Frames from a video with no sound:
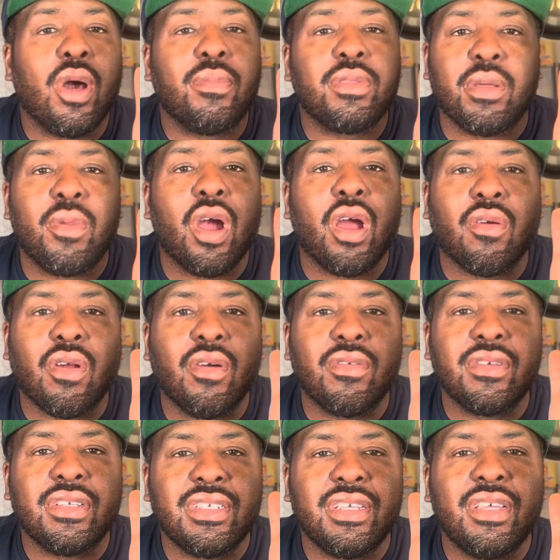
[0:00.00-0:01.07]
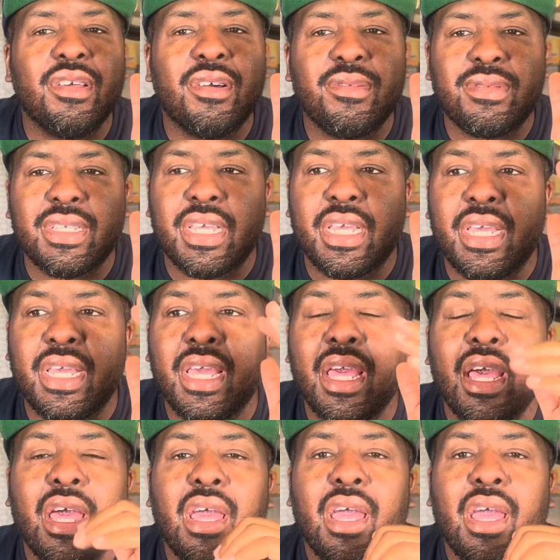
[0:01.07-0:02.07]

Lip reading: up tomorrow. You know what I'm saying?